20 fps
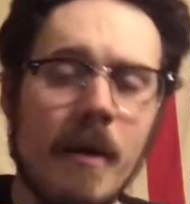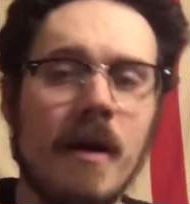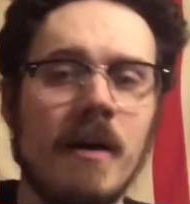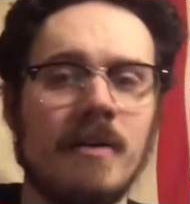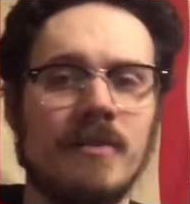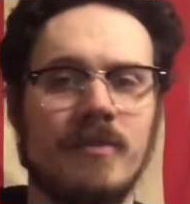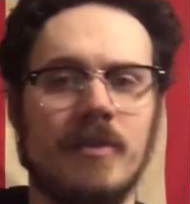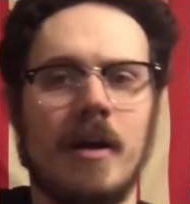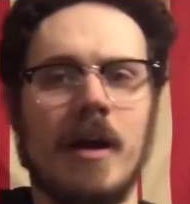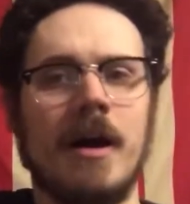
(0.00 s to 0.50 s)

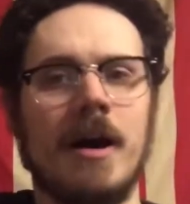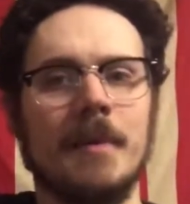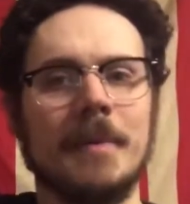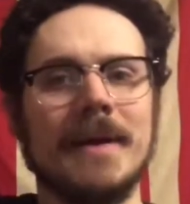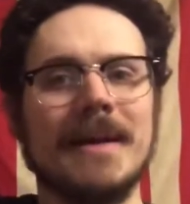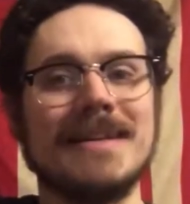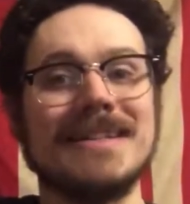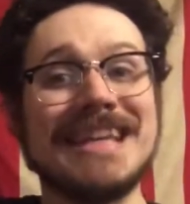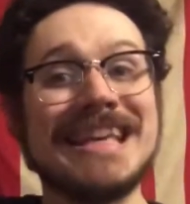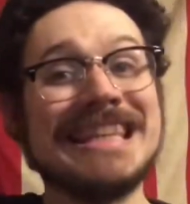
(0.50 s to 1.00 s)
of
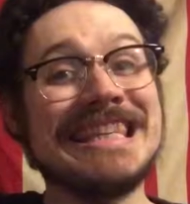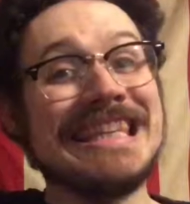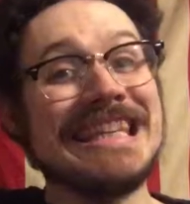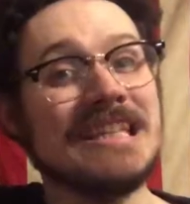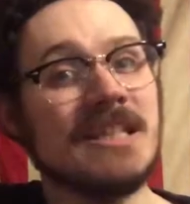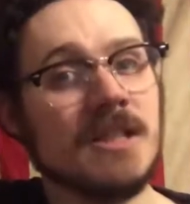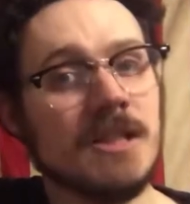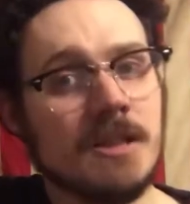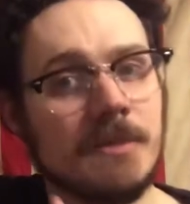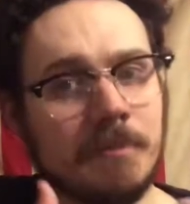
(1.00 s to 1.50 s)
comics and the
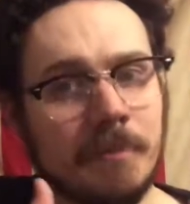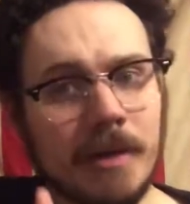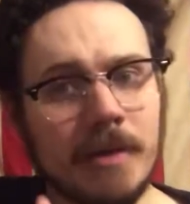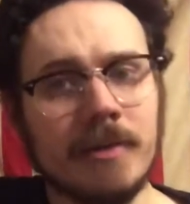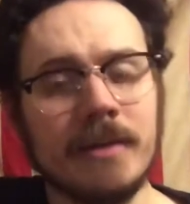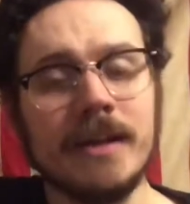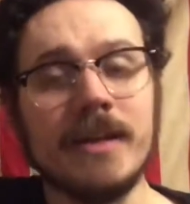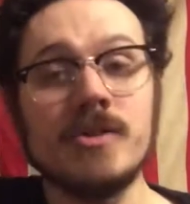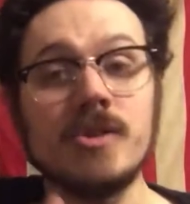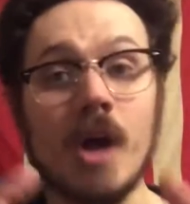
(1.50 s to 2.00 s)

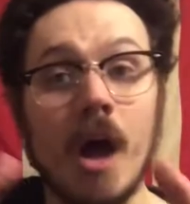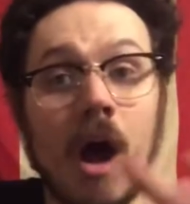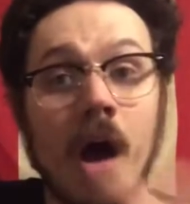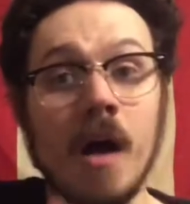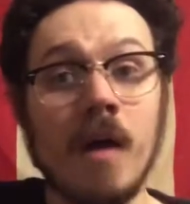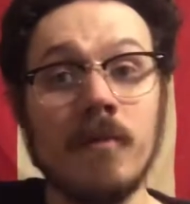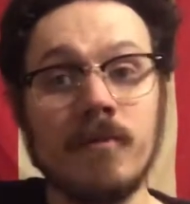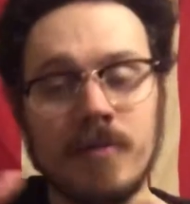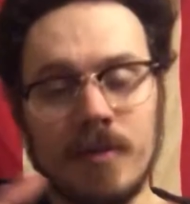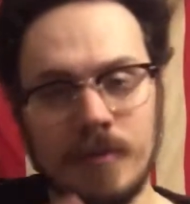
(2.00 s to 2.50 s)
experience
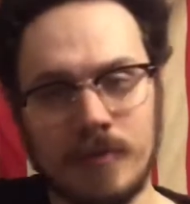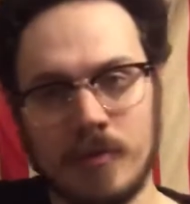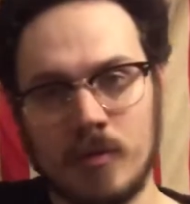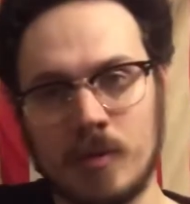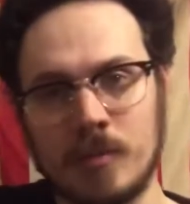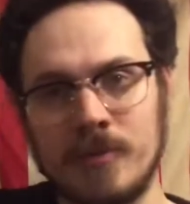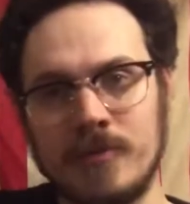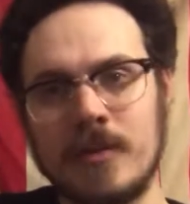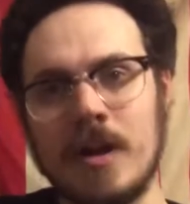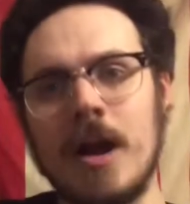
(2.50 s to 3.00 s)
of the form
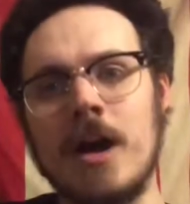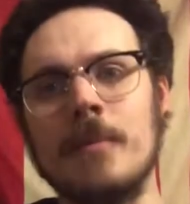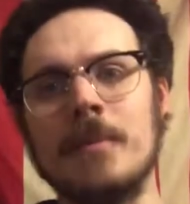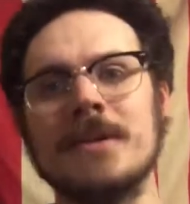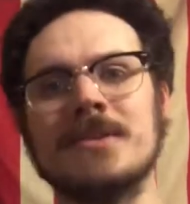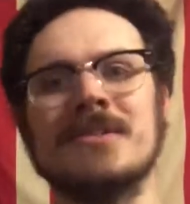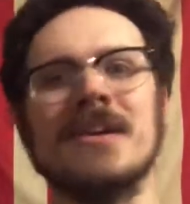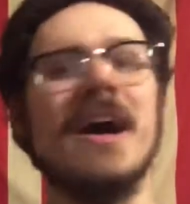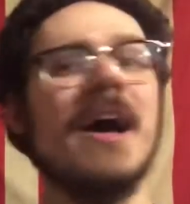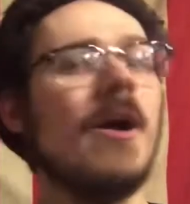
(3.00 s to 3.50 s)
of
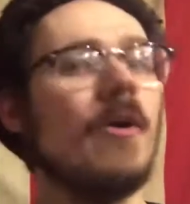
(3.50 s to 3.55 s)
comics